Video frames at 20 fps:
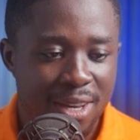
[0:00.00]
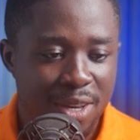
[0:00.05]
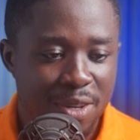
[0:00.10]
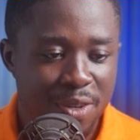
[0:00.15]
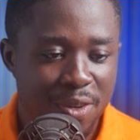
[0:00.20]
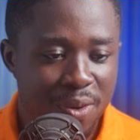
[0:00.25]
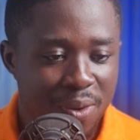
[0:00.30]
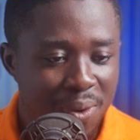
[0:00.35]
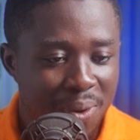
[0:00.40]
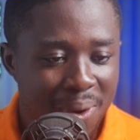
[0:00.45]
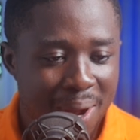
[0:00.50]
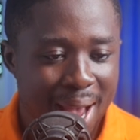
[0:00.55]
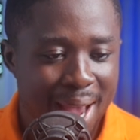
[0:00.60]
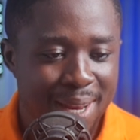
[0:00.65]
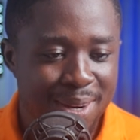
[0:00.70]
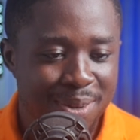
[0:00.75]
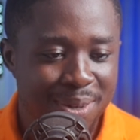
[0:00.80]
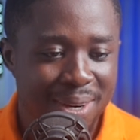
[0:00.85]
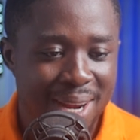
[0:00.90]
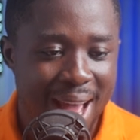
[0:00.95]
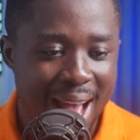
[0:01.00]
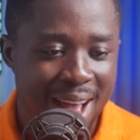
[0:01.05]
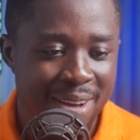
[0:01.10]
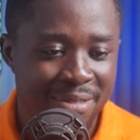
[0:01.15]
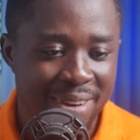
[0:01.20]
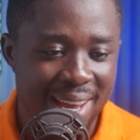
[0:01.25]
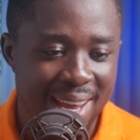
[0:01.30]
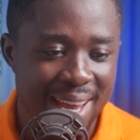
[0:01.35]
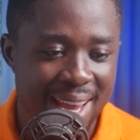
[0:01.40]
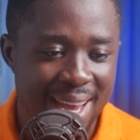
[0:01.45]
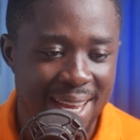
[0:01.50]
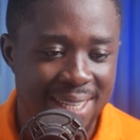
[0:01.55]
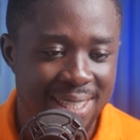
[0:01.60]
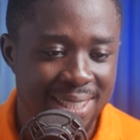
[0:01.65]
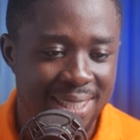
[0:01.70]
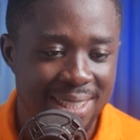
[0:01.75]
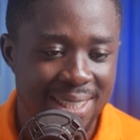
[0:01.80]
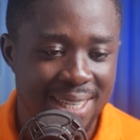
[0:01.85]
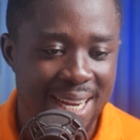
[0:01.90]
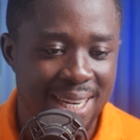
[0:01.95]
You know I don't have a
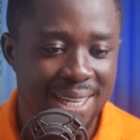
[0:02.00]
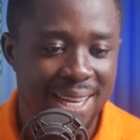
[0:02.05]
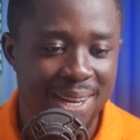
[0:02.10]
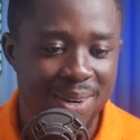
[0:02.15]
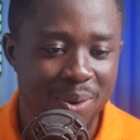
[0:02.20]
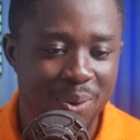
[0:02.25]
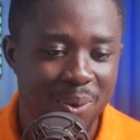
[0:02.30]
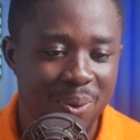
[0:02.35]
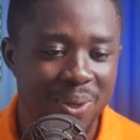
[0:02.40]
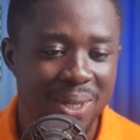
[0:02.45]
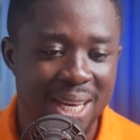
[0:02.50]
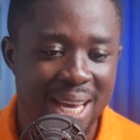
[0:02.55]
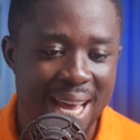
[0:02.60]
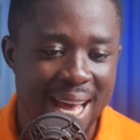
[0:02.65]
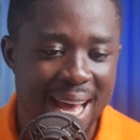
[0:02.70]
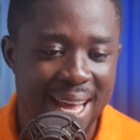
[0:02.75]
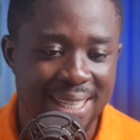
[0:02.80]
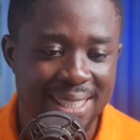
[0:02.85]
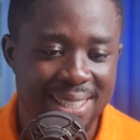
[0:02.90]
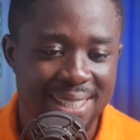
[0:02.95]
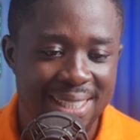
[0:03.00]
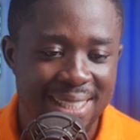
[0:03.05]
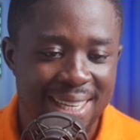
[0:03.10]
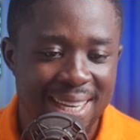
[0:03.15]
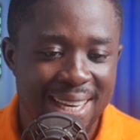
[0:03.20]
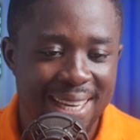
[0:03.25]
head that can hold a hat,